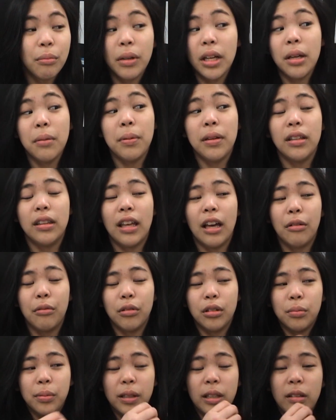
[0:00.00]
maybe that
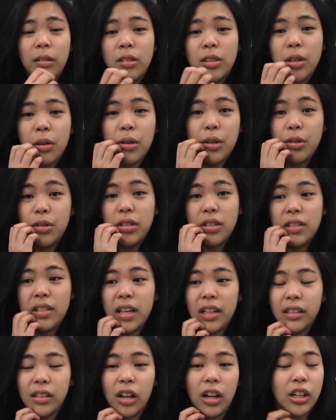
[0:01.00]
we'll be so used to
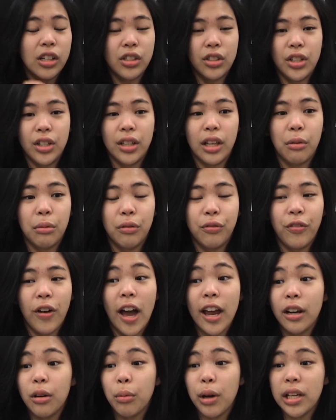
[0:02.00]
technology that we'll
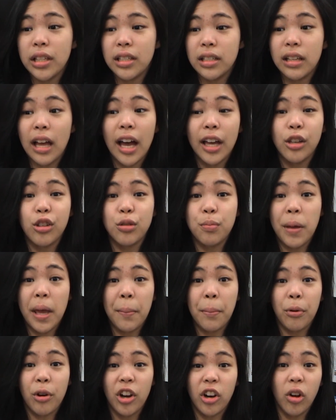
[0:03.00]
find a way to not use
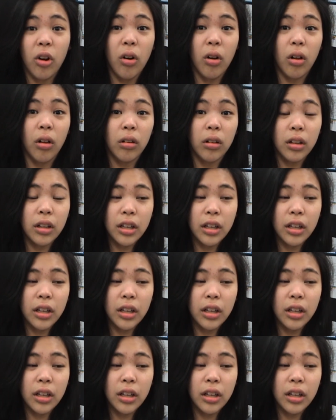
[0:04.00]
paper at all,